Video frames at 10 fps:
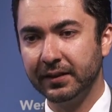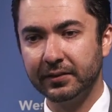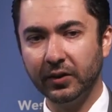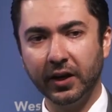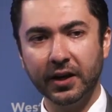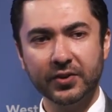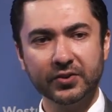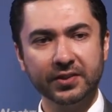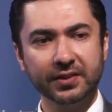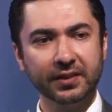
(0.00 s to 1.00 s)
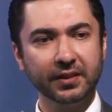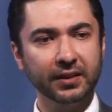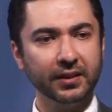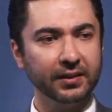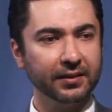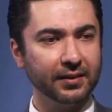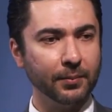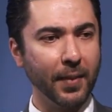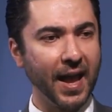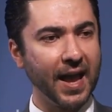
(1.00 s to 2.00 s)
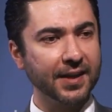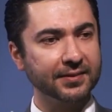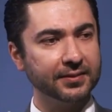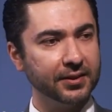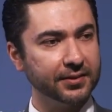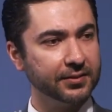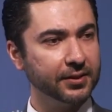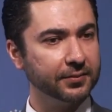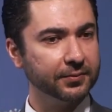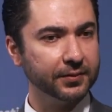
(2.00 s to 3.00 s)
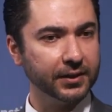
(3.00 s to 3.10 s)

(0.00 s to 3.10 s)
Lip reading: So IRGC amassed lots of